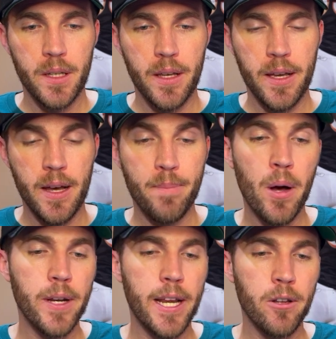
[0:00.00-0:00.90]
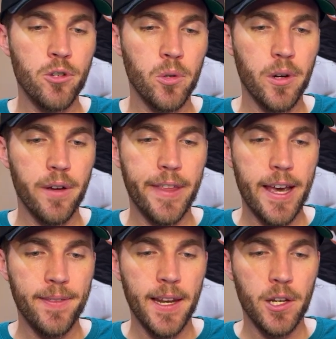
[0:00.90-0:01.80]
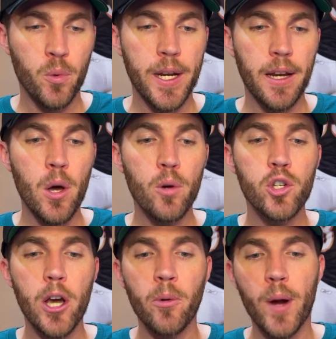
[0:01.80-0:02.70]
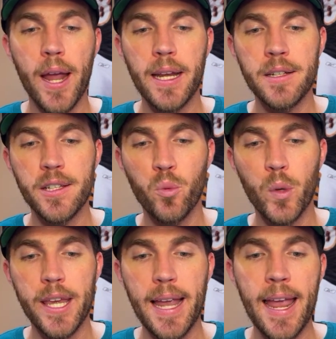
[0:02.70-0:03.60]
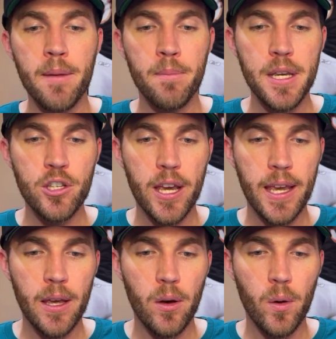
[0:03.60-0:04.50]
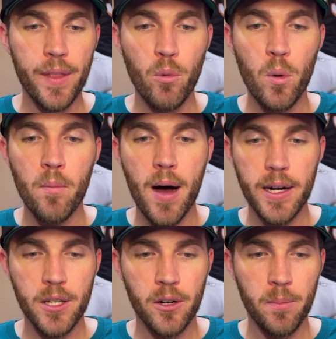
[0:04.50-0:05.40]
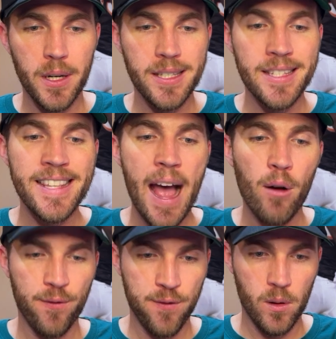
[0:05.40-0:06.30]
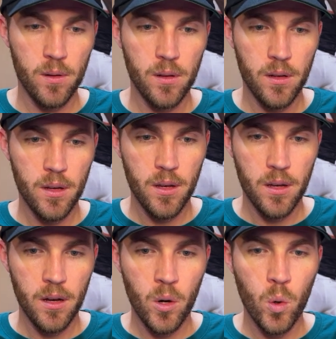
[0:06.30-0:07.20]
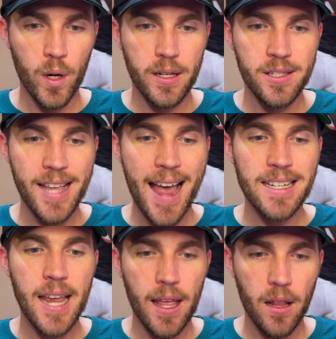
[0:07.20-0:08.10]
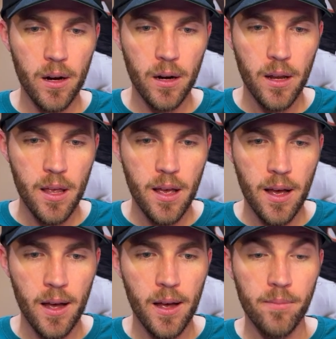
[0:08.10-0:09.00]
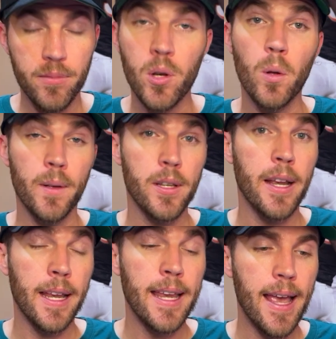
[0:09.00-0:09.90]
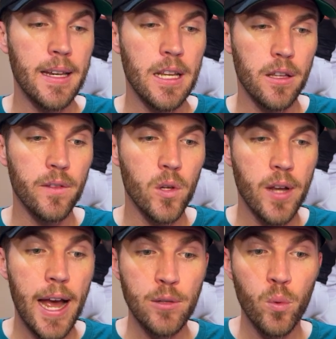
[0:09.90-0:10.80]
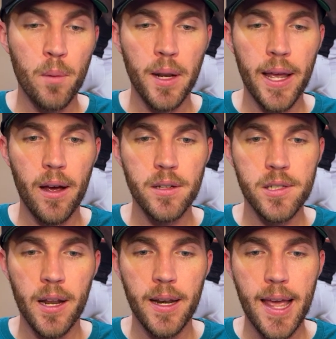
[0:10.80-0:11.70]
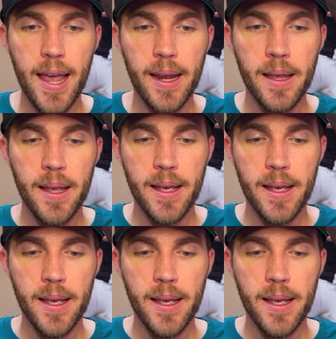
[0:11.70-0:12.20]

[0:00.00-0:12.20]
Paul Dehner Jr. of The Athletic tweeting, no Sheldon Rankins this week and B.J. Hill. They will monitor, but it's doubtful, according to Zach Taylor. So it looks like, again, neither of those guys will play on Sunday.